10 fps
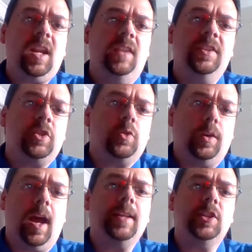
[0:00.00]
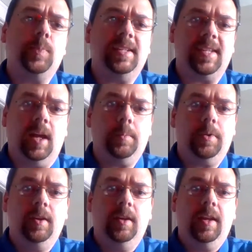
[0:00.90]
And this is where God speaks up,
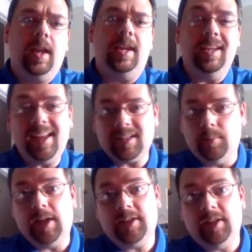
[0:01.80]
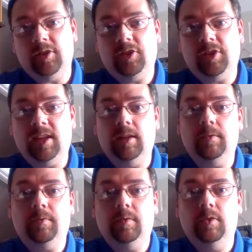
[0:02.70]
and he has a message to
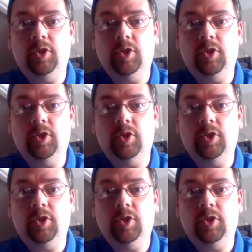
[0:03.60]
give